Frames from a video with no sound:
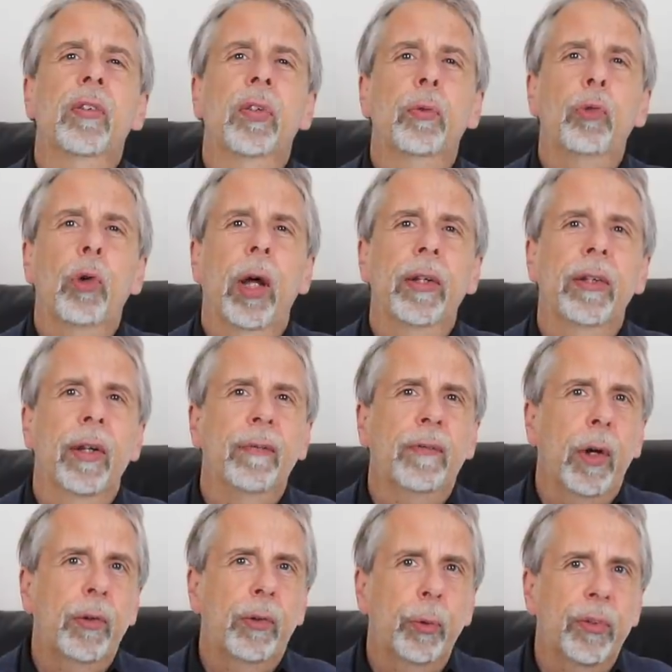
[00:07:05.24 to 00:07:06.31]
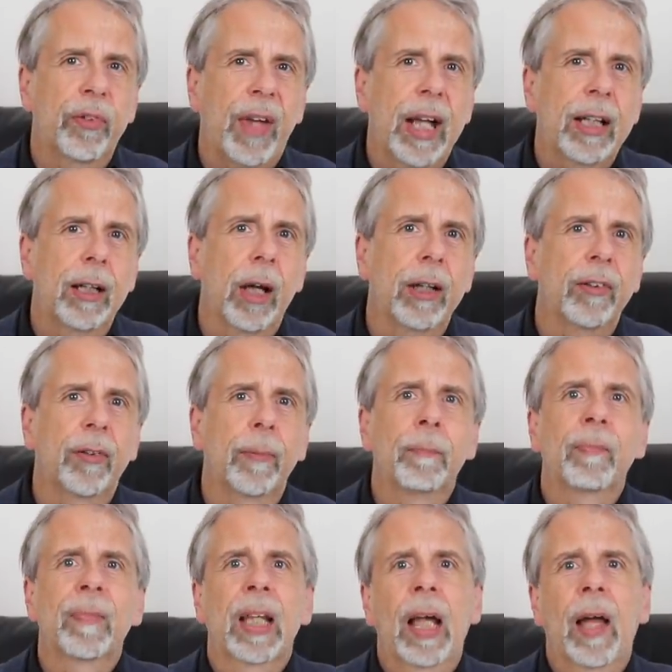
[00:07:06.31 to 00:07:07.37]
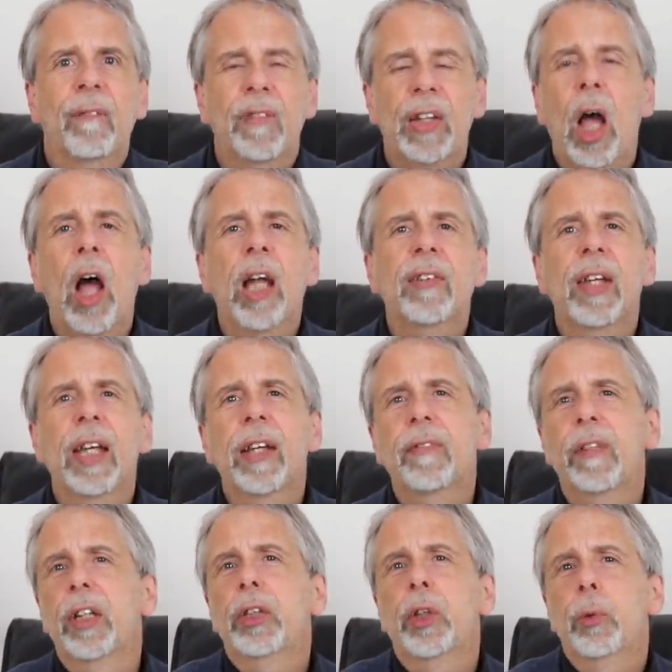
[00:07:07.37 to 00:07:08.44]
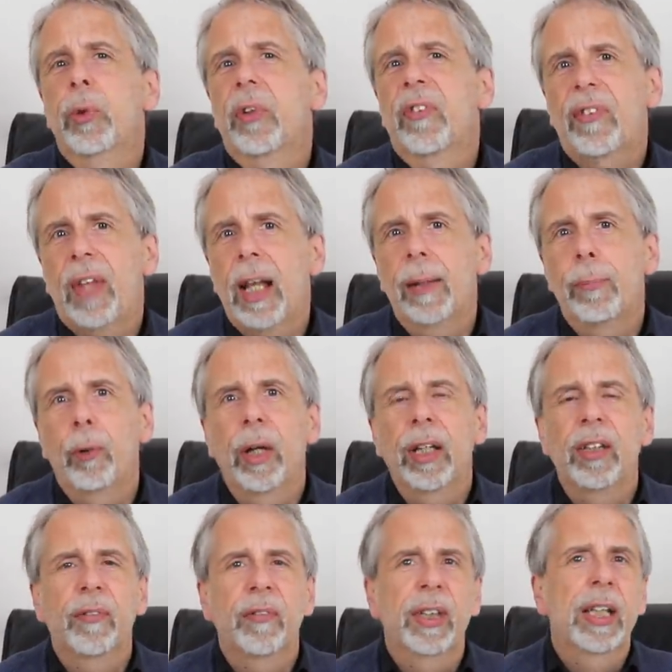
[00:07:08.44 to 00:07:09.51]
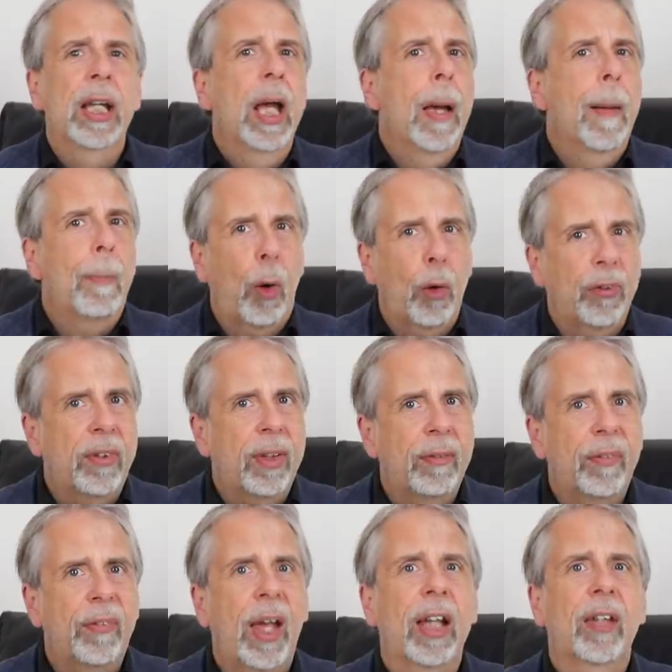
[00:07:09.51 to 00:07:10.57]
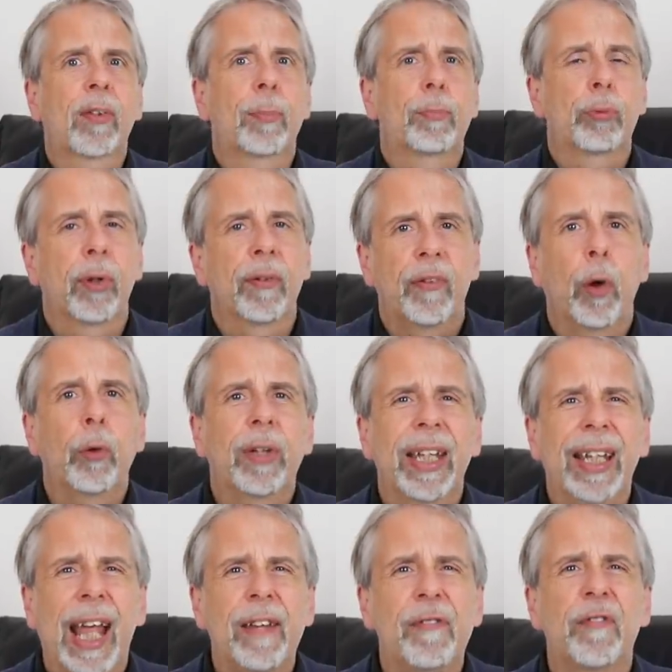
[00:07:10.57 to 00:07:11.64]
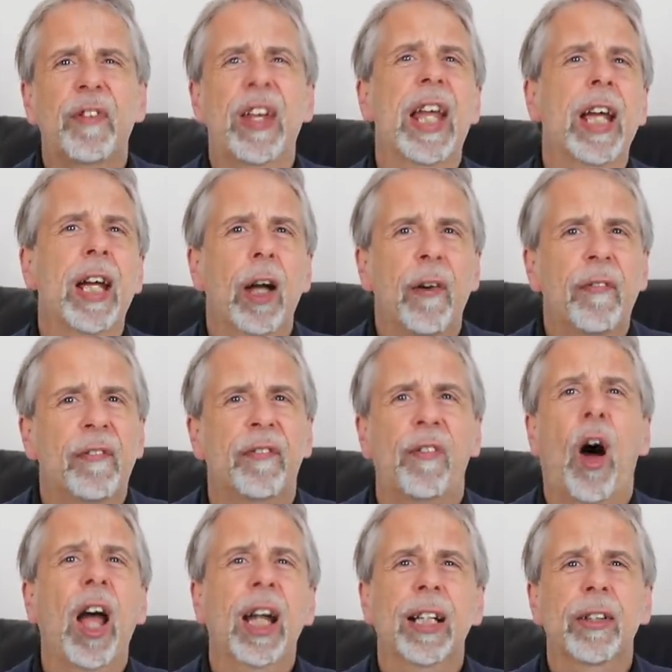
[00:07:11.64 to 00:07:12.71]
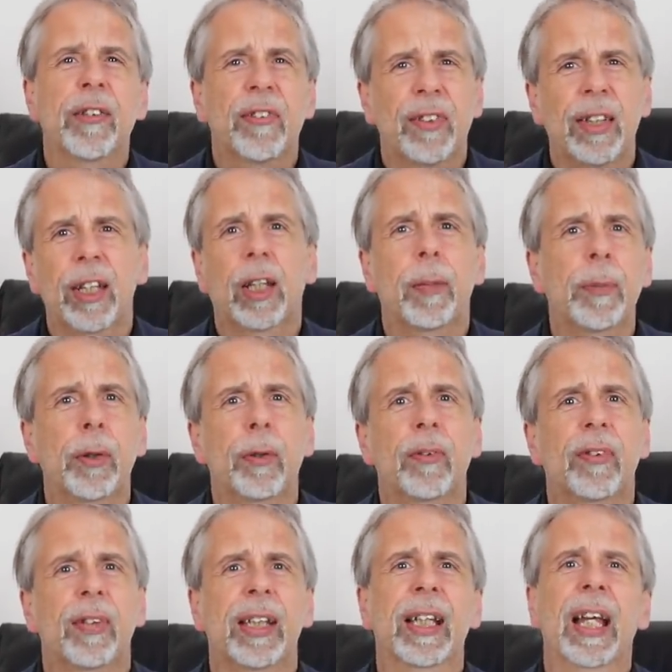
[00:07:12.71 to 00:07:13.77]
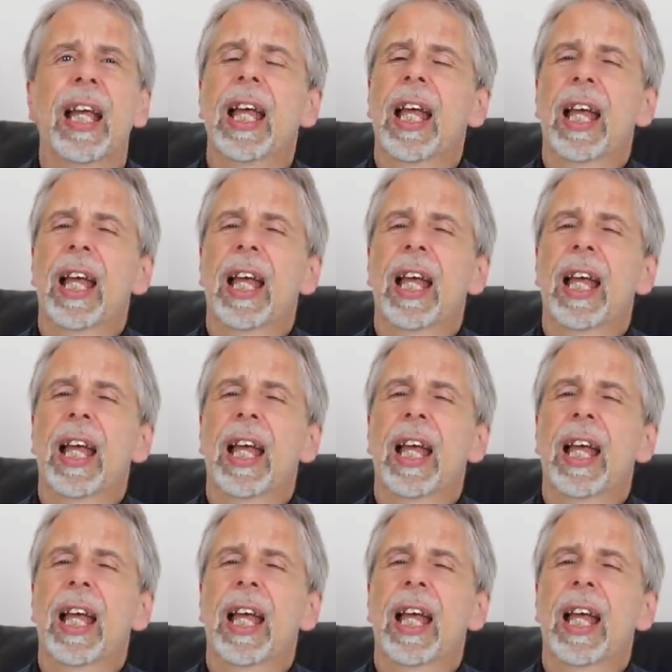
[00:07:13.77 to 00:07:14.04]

to run those sorts of headlines. The idea that you would celebrate the positive effects of provoking a fear of violence in the community